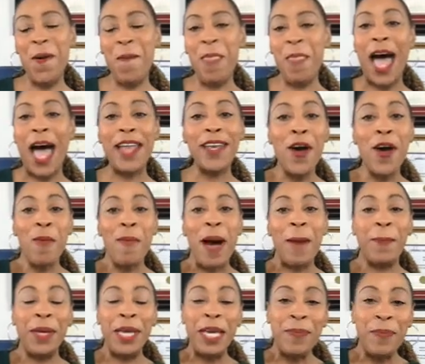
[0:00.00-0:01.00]
I know my
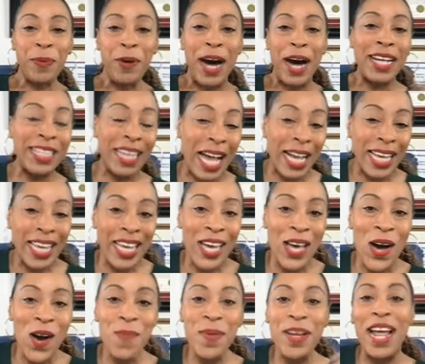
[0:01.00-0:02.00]
people. I can't
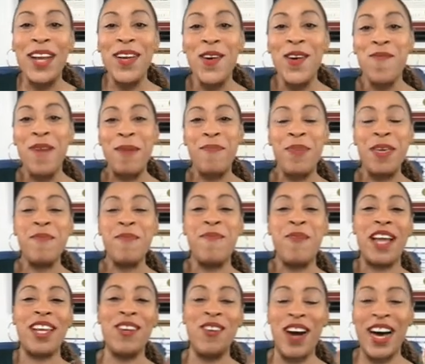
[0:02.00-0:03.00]
help it. I know my people. I
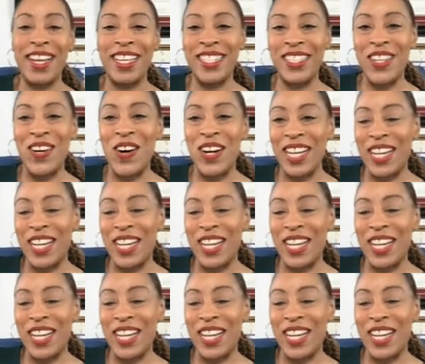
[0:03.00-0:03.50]
know how they talk.